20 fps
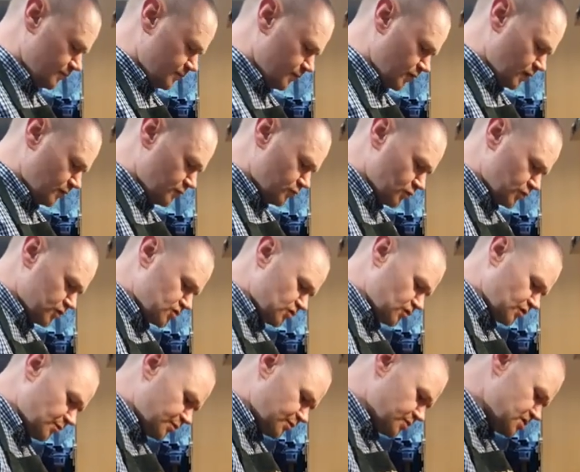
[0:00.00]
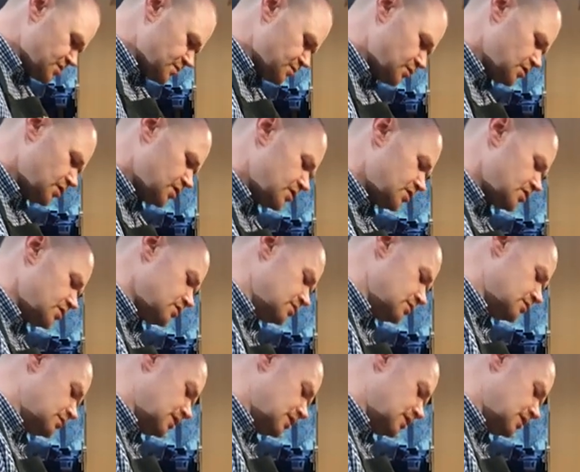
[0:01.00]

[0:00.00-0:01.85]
I've worked on the principle that you